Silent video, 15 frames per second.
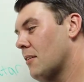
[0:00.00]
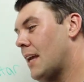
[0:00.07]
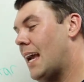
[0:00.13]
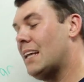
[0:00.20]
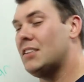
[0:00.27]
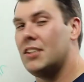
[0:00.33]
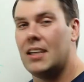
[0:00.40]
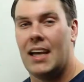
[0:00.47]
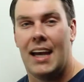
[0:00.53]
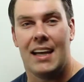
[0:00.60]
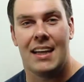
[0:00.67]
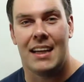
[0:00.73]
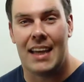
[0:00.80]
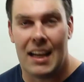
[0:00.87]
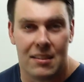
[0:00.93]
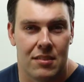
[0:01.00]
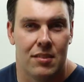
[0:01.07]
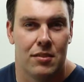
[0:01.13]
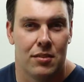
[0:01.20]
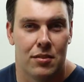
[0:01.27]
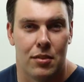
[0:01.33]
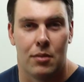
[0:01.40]
educated
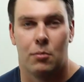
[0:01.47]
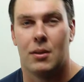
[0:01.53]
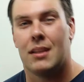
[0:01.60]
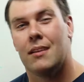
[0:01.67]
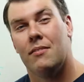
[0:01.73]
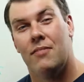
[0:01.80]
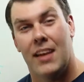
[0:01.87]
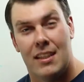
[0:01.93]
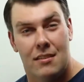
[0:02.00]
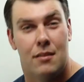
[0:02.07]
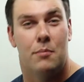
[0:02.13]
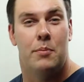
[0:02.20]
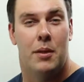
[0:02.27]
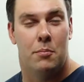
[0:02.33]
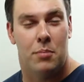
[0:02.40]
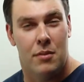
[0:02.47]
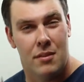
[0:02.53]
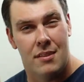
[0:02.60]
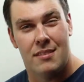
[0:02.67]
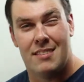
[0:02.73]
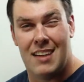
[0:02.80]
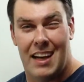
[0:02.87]
guesses, or what the fancy people,
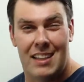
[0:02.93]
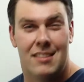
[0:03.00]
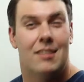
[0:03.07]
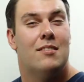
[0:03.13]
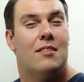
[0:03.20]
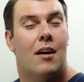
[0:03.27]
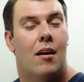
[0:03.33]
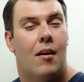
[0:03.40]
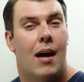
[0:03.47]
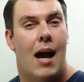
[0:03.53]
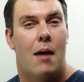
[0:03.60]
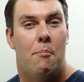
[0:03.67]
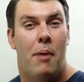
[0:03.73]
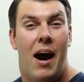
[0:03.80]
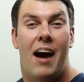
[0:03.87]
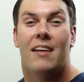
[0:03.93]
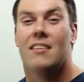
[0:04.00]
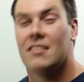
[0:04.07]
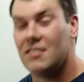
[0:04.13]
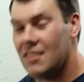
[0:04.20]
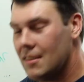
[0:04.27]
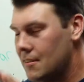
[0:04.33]
the scientists, call
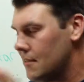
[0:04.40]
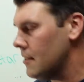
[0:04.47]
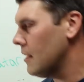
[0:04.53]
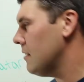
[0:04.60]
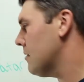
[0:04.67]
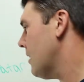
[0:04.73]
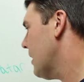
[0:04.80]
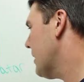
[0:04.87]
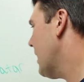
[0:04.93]
hypothesis, things like